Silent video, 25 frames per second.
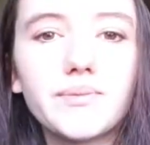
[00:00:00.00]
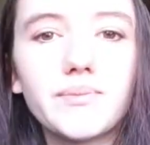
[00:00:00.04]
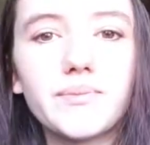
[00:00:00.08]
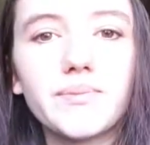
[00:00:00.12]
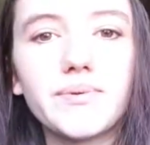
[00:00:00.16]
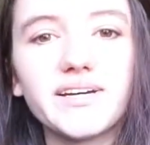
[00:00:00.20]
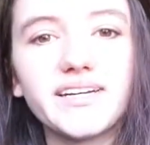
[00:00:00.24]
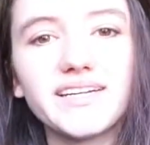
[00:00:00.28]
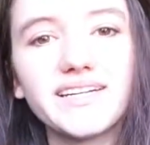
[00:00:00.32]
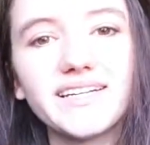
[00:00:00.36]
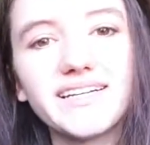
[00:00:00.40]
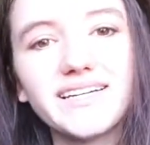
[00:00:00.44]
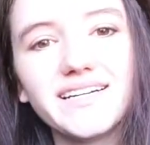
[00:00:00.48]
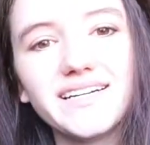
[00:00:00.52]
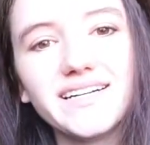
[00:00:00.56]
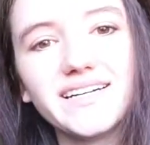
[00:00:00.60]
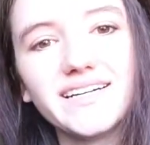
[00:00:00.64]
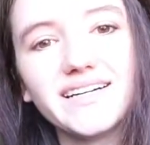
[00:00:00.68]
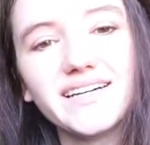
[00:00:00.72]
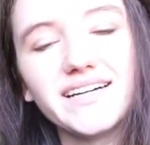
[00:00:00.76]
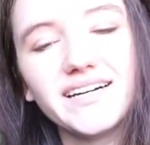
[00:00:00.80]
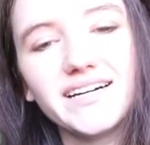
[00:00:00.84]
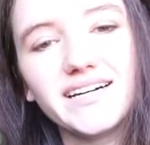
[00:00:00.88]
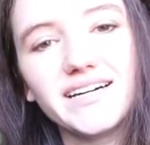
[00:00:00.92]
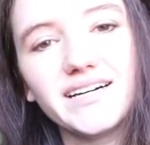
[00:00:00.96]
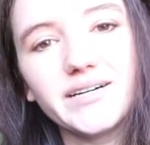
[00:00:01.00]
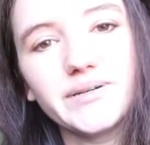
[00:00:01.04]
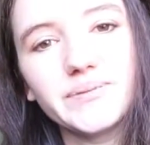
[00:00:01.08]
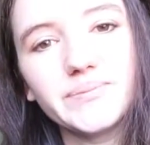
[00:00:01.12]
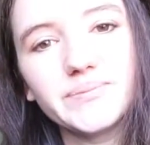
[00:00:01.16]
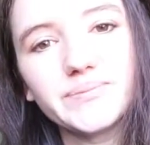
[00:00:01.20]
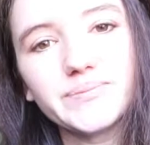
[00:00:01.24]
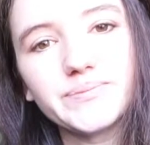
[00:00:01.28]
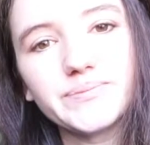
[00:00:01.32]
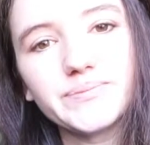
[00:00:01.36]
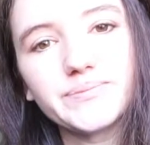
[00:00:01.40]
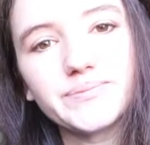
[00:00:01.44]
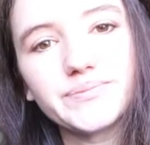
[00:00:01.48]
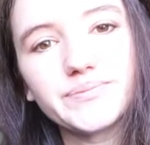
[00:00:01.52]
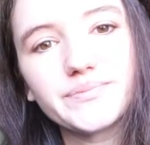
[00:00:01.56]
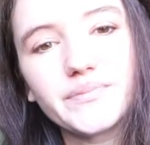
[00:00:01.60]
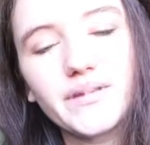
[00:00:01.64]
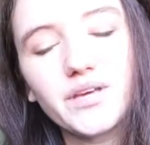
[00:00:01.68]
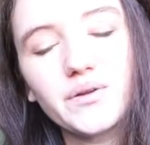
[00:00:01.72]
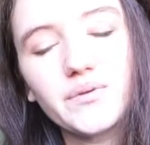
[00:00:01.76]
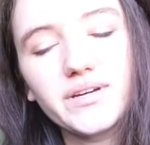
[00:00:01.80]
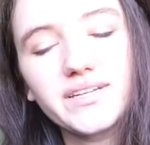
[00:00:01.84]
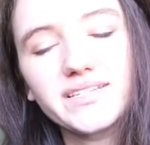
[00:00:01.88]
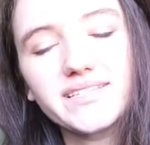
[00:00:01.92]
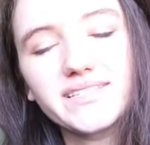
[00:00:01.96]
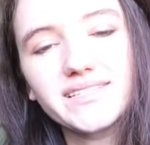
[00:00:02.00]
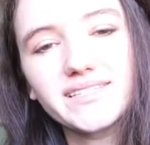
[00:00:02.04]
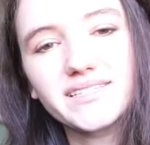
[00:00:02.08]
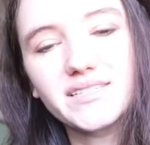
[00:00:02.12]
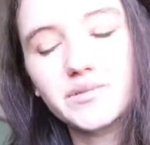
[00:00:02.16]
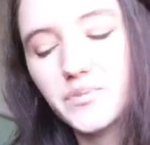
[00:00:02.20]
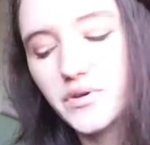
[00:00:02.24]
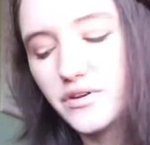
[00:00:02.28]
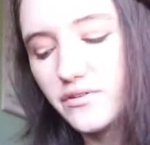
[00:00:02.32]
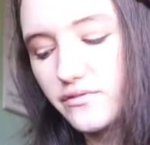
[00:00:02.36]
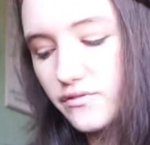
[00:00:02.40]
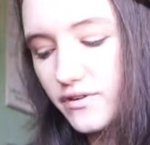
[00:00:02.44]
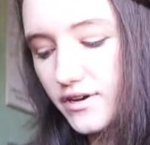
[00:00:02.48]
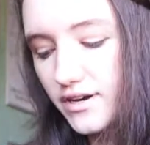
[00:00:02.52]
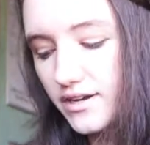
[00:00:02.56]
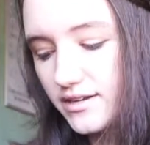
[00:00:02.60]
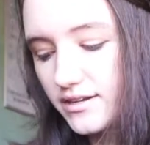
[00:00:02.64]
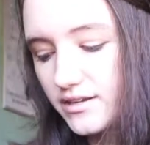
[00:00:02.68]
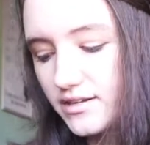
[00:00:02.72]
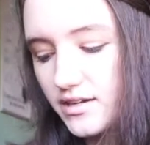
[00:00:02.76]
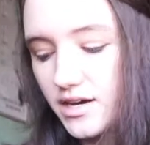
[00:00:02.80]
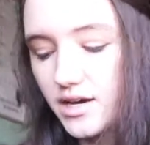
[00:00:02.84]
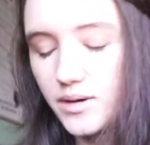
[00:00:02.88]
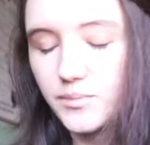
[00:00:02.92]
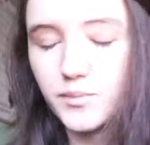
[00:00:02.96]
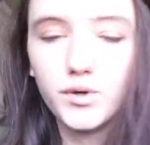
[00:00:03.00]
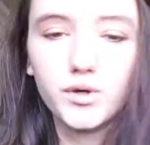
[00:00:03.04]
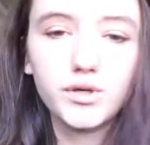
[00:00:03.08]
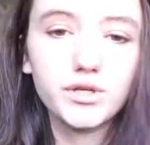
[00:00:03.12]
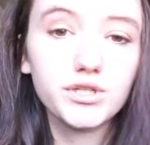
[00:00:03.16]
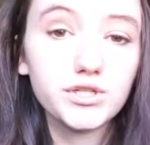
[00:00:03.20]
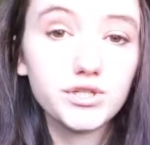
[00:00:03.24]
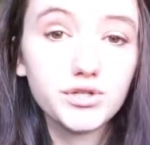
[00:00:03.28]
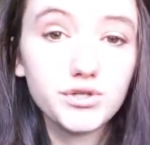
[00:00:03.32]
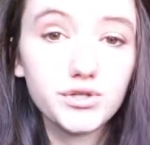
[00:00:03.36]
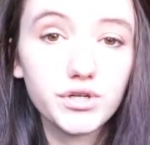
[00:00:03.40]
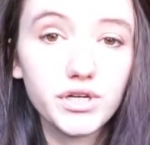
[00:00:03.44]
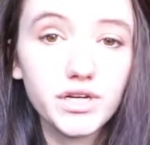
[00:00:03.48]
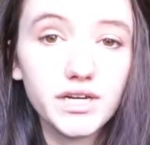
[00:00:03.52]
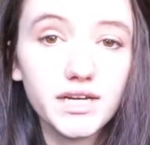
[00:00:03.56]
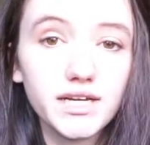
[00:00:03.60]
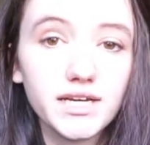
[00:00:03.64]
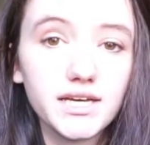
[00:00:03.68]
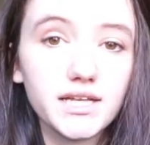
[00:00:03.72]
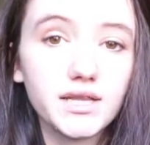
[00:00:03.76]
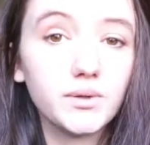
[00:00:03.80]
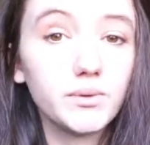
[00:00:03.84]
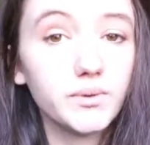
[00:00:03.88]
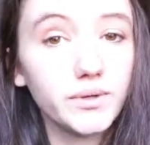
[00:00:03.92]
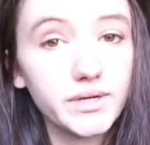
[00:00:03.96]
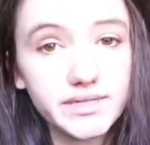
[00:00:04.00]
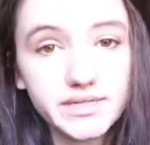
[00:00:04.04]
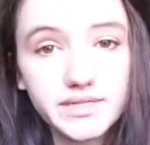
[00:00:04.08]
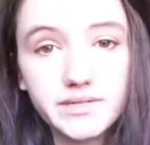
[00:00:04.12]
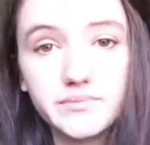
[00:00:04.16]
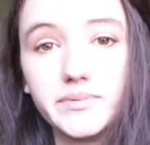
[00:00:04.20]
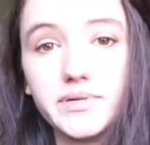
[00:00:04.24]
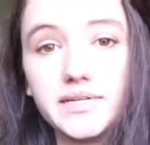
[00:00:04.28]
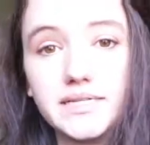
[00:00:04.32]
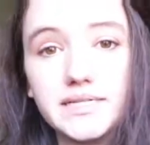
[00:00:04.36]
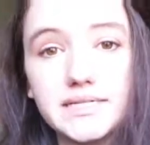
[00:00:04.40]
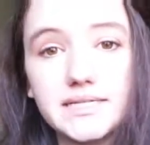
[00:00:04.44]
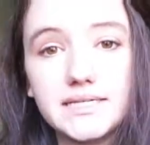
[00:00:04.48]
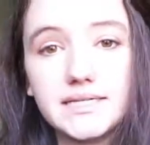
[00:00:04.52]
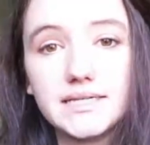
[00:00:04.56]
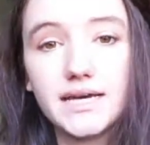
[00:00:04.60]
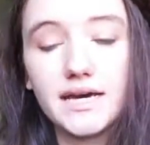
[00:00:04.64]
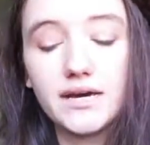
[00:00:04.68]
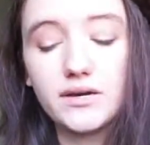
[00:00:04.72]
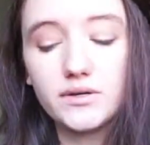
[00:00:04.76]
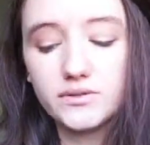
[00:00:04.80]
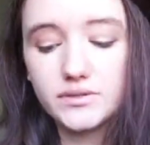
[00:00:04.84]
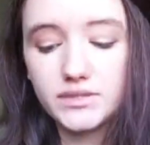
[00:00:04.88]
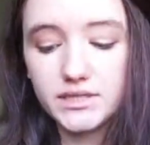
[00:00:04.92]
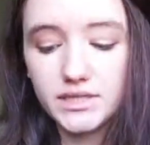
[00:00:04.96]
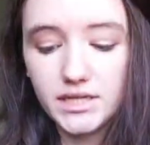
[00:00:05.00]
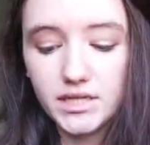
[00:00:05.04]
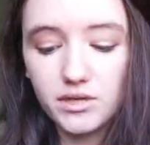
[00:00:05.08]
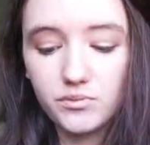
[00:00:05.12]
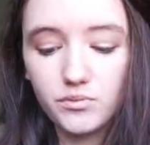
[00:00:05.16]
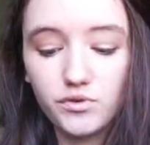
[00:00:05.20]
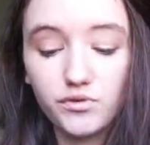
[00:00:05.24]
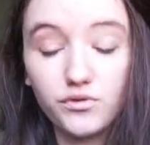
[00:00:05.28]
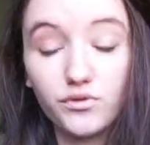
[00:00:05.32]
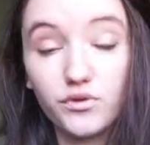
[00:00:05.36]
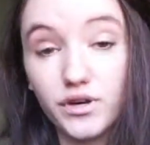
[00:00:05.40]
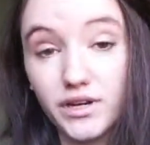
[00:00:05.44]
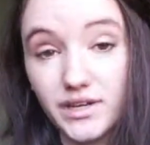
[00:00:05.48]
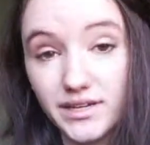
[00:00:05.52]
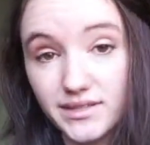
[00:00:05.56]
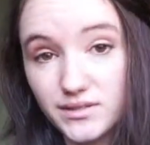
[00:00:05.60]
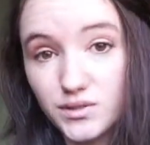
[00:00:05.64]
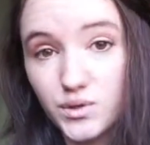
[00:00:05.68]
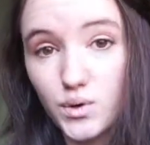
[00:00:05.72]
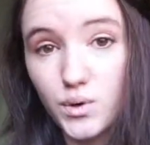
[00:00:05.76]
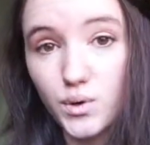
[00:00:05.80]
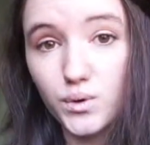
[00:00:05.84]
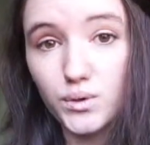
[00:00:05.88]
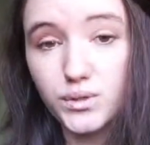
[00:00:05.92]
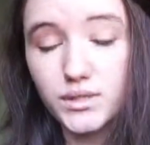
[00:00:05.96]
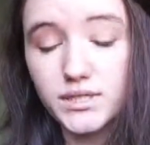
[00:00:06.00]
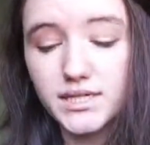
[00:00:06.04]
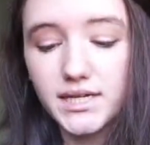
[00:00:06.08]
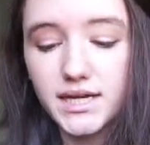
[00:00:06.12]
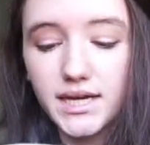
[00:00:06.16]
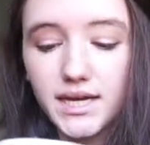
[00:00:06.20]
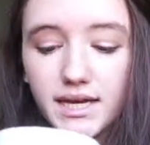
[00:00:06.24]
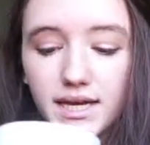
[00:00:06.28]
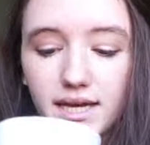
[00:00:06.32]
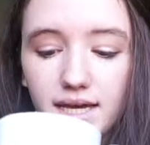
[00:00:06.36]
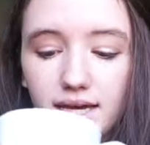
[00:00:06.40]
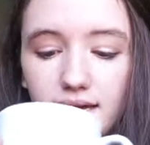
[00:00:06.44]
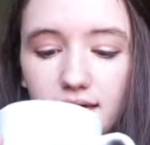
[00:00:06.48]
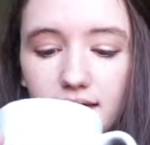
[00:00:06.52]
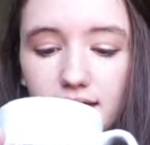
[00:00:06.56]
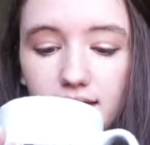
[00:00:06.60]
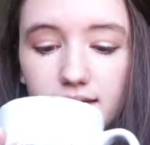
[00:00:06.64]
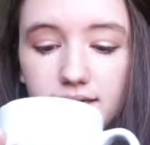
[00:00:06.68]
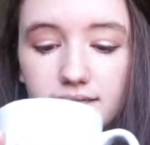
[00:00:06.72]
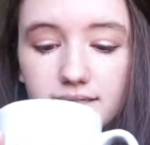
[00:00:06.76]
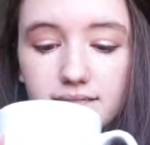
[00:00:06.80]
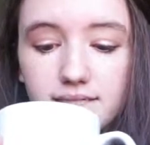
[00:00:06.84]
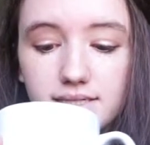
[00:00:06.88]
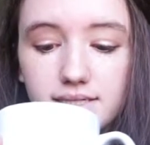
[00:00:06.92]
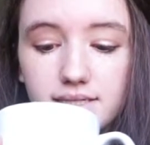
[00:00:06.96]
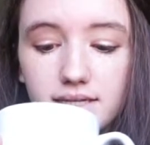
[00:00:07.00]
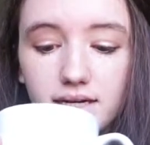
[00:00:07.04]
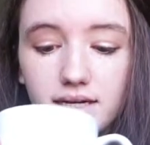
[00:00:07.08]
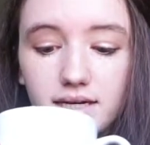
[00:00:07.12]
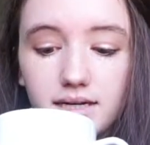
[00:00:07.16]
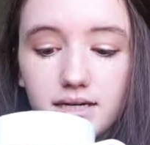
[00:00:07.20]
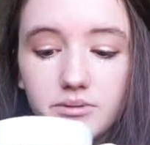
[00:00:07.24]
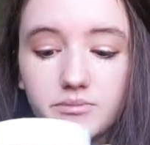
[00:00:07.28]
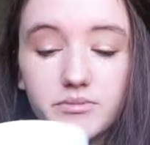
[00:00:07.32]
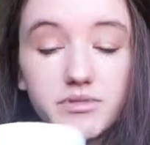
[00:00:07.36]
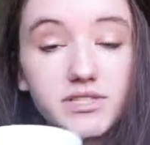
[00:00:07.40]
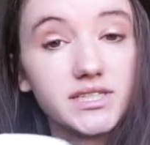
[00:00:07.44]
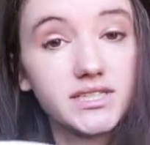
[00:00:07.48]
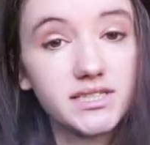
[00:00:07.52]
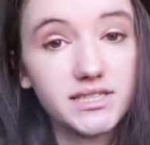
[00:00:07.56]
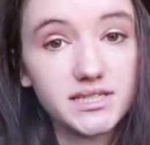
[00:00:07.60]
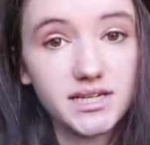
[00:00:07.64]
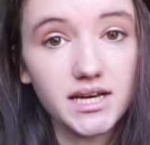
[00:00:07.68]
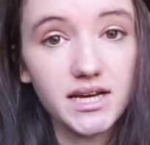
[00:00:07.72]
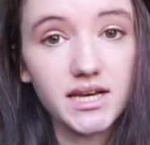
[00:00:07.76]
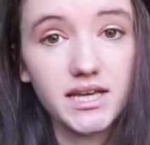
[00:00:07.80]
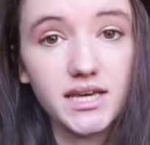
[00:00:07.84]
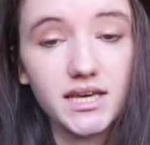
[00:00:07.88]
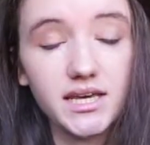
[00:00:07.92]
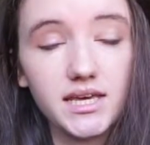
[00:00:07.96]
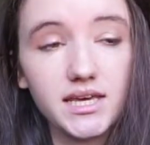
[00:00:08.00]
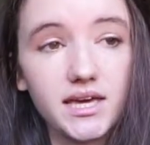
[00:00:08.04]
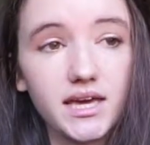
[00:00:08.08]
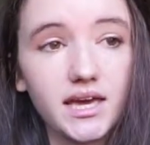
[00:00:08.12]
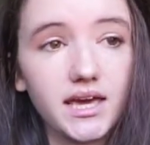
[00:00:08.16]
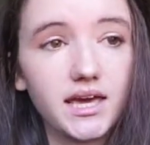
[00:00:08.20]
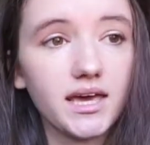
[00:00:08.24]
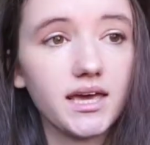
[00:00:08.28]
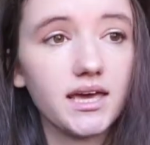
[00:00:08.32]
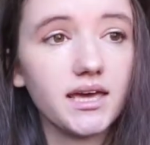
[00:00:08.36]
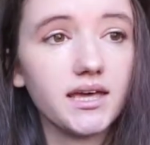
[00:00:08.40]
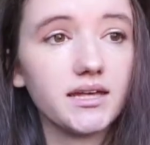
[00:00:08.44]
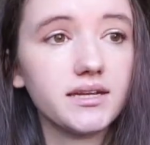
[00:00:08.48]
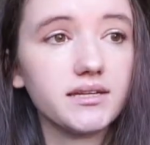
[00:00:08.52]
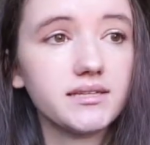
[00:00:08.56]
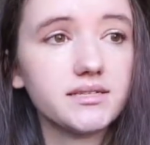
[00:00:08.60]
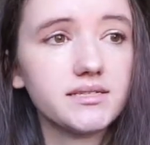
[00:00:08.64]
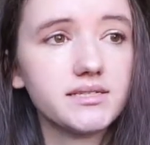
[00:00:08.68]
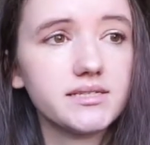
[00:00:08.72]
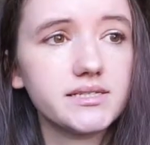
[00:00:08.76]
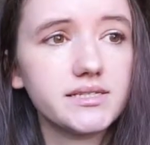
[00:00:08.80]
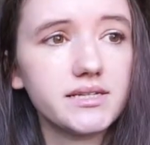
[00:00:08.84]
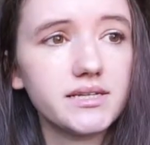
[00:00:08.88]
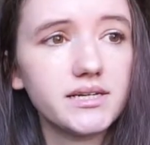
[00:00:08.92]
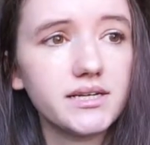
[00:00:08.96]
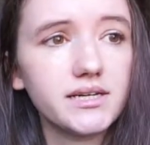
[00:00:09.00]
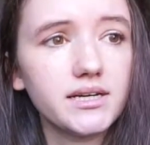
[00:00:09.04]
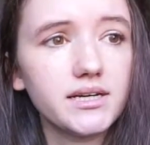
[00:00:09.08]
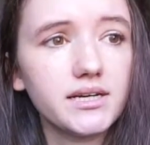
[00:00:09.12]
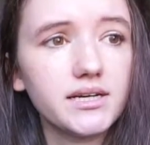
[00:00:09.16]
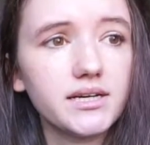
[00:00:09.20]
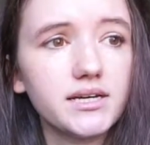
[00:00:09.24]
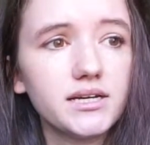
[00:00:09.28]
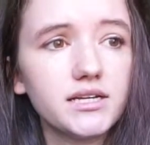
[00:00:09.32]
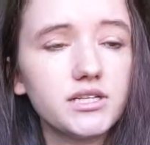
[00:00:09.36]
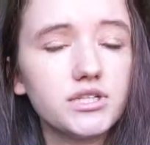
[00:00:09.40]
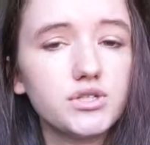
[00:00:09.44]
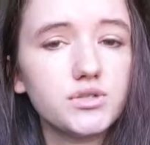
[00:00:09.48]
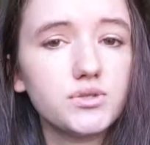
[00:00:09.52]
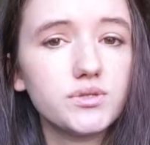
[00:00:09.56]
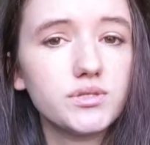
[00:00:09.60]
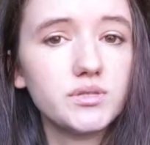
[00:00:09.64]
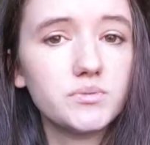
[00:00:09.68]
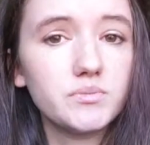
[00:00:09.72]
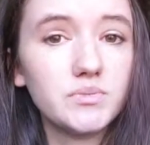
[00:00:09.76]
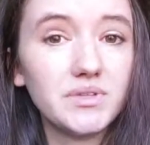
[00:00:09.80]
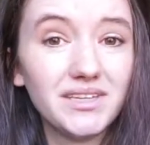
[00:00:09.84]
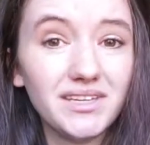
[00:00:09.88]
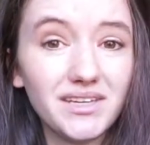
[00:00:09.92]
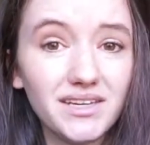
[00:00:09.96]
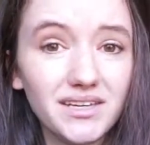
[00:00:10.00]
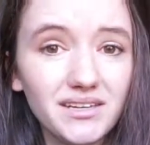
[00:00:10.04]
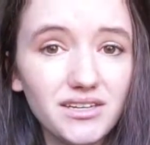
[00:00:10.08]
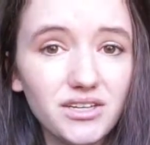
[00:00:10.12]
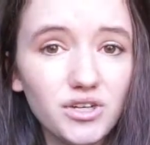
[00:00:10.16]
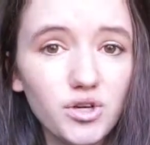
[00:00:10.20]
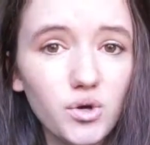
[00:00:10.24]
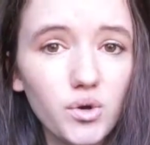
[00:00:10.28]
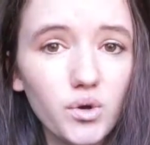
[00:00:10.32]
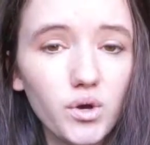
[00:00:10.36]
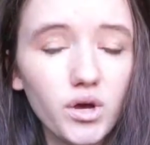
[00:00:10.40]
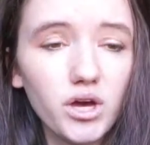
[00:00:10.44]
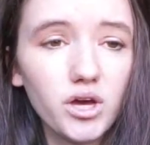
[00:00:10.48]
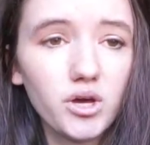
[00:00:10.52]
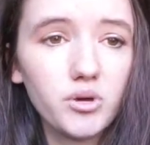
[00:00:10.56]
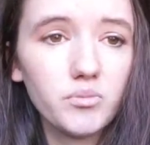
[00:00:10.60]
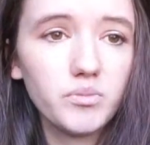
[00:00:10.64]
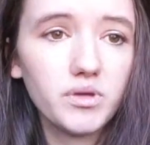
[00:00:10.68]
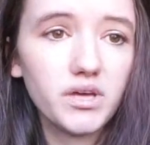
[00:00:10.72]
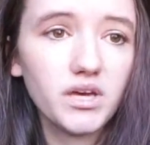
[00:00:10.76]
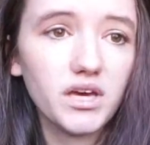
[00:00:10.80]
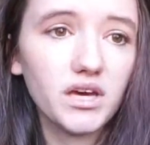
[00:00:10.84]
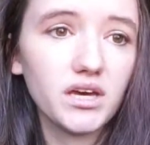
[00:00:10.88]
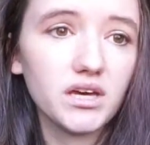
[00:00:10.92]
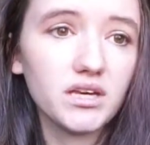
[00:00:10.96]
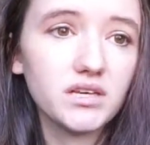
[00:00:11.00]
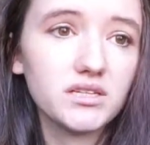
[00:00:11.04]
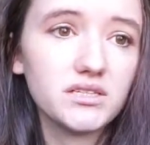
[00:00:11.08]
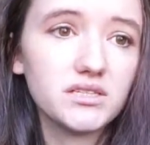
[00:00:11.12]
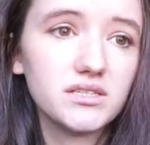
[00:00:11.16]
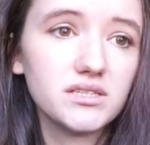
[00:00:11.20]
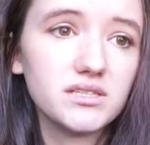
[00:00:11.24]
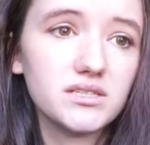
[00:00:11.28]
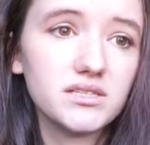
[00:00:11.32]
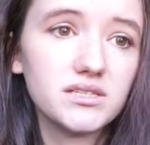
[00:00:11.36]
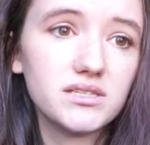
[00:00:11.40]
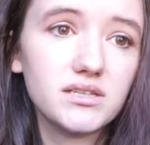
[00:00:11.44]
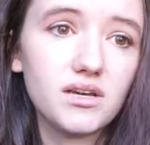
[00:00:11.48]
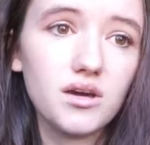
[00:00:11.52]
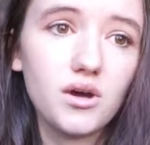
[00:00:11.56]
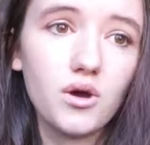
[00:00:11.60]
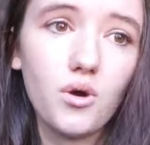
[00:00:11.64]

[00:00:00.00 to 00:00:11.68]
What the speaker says: But anyways, it's been fun. I'm going to drink the rest of my tea now before it gets cold, and study and do some yin yoga, because